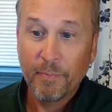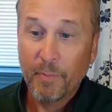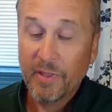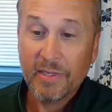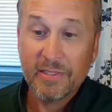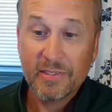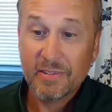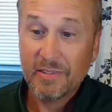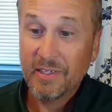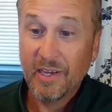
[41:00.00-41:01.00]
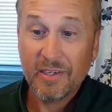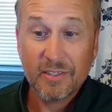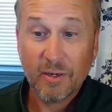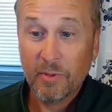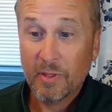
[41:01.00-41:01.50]
But you got to
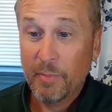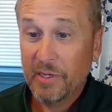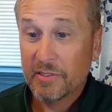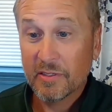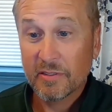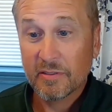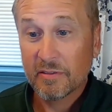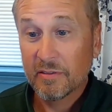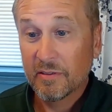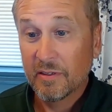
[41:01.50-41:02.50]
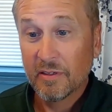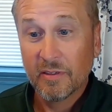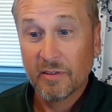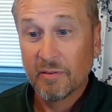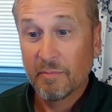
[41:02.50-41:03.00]
start with the basics.
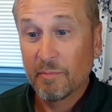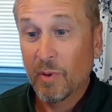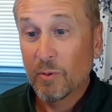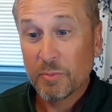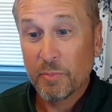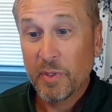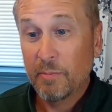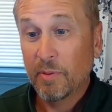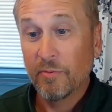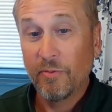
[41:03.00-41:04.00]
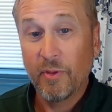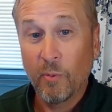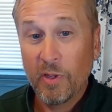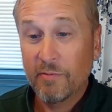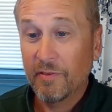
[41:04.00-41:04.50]
Most people
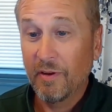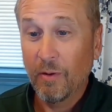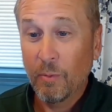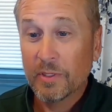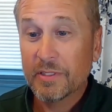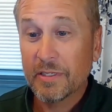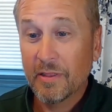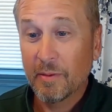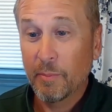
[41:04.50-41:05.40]
don't even know what's in the